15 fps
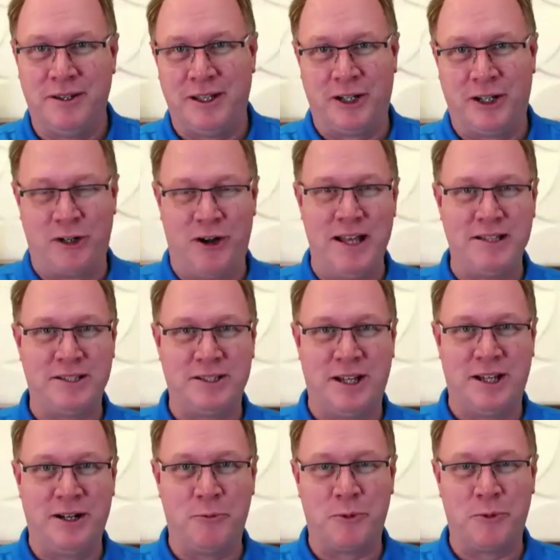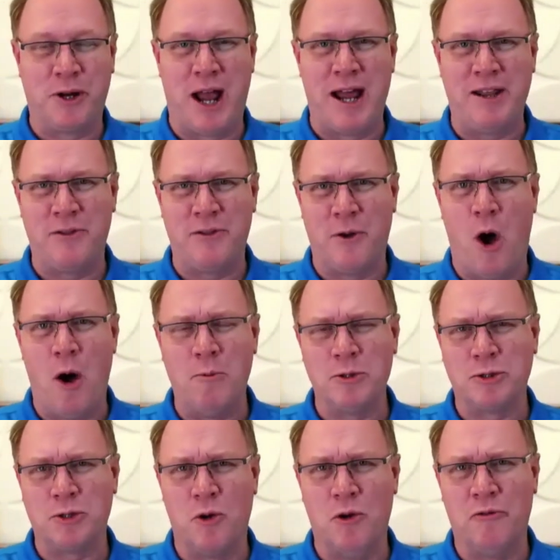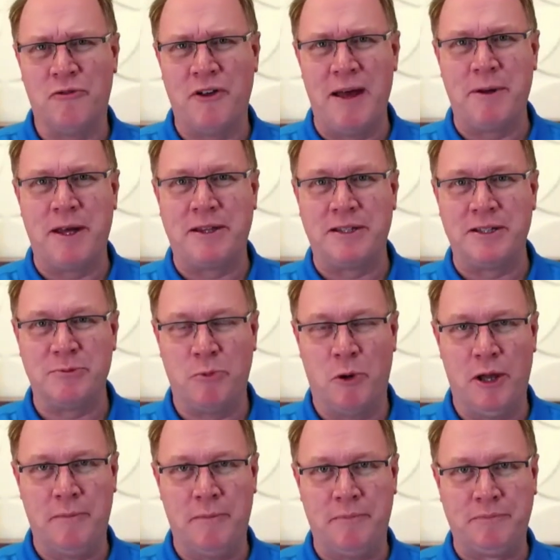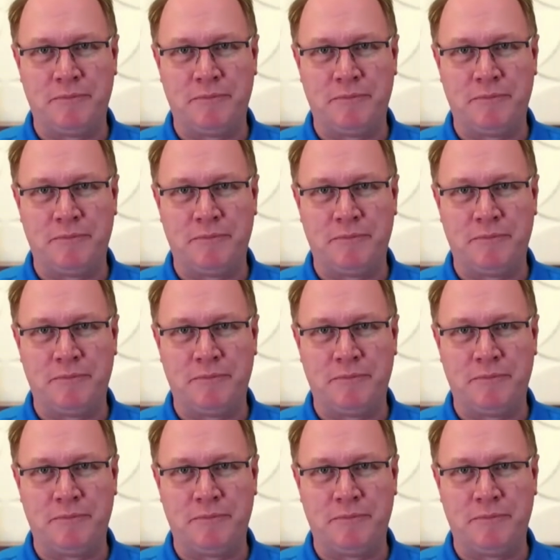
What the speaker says: and grandson, and we're kind of almost the whole family at this point.